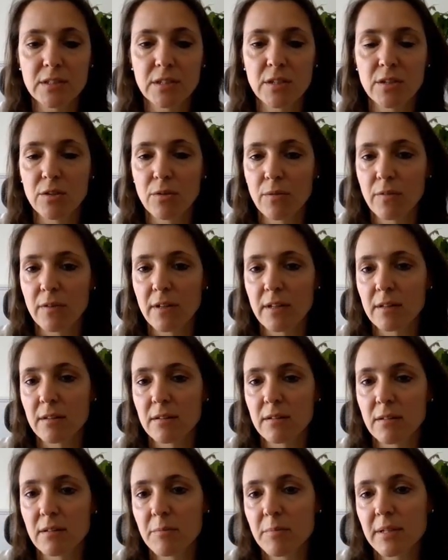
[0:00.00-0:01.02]

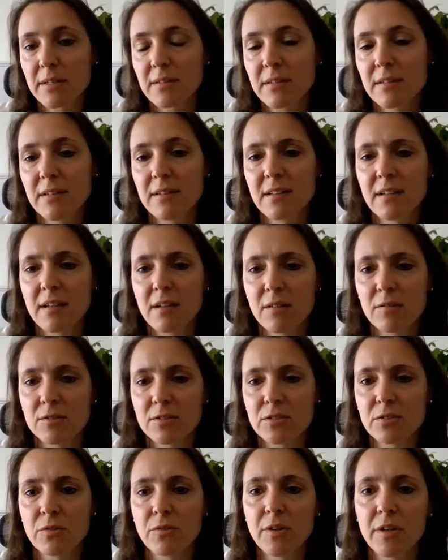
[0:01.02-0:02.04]
novella, but it can
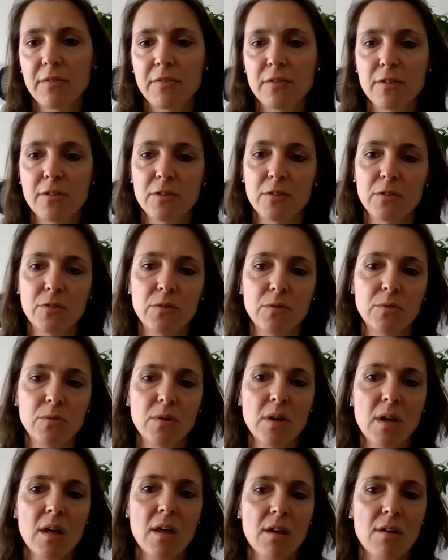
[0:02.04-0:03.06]
also refer to
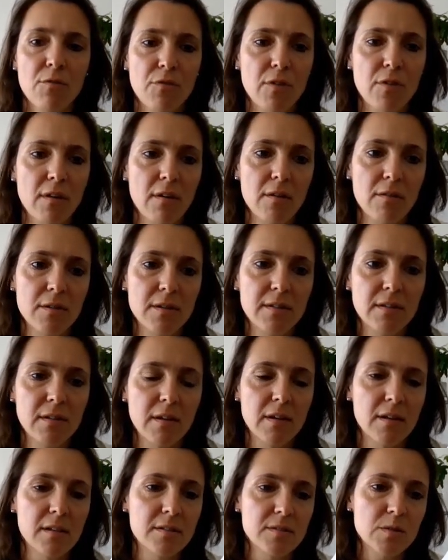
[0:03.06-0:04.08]
fairy
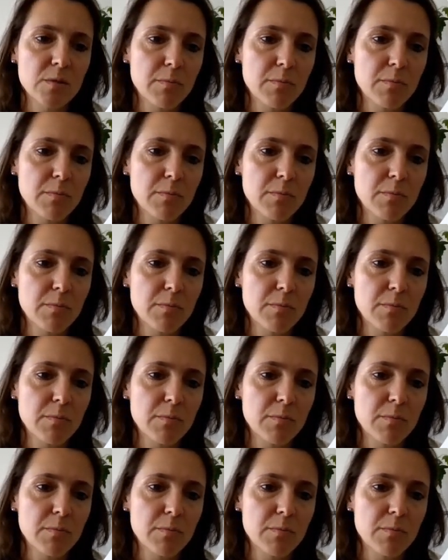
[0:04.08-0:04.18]
tales,